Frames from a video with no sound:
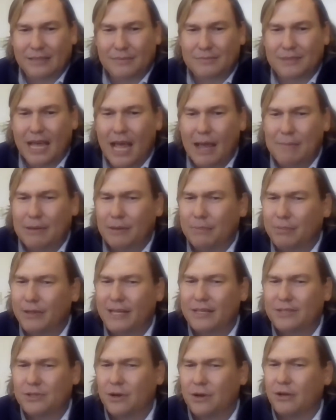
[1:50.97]
some time in
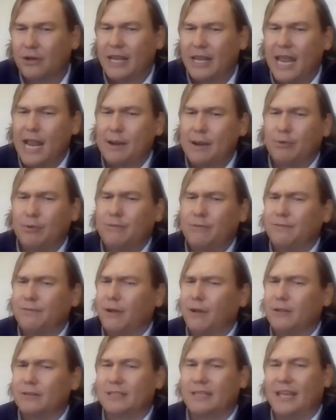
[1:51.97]
a place called
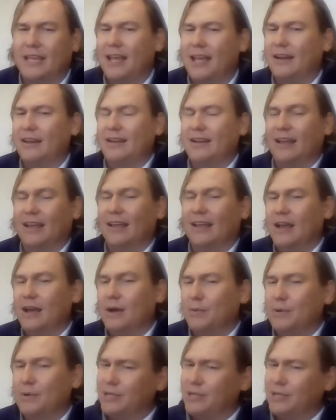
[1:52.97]
Cameron Falls, Canada,